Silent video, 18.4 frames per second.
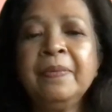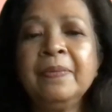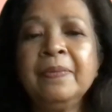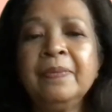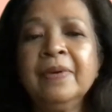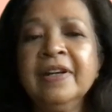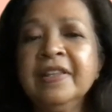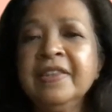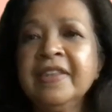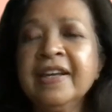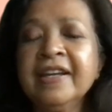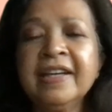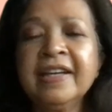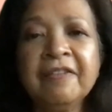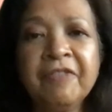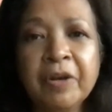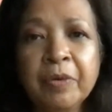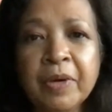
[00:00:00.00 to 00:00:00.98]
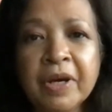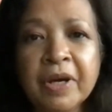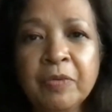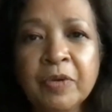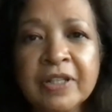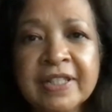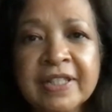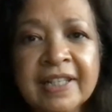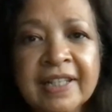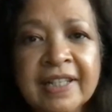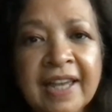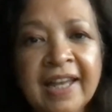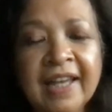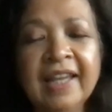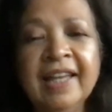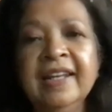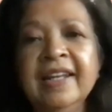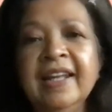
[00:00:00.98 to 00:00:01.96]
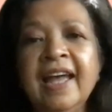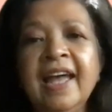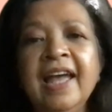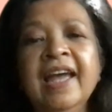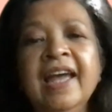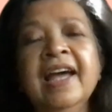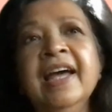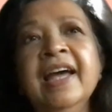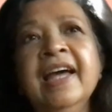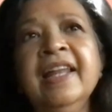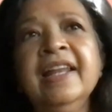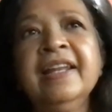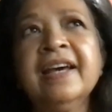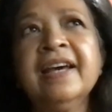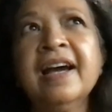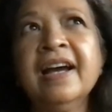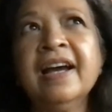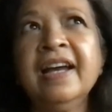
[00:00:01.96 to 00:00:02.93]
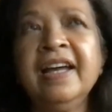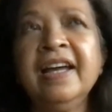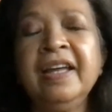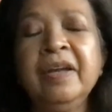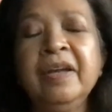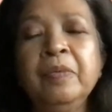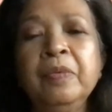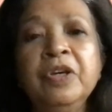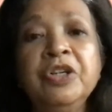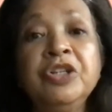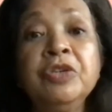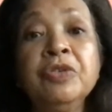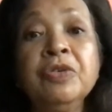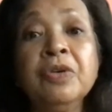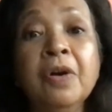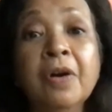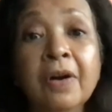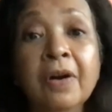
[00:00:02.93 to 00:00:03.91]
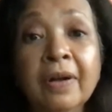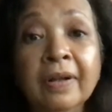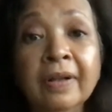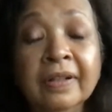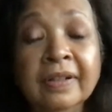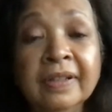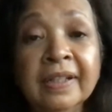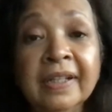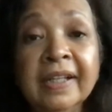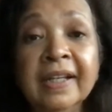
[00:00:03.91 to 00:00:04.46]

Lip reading: want to thank everyone once again, and I wish you all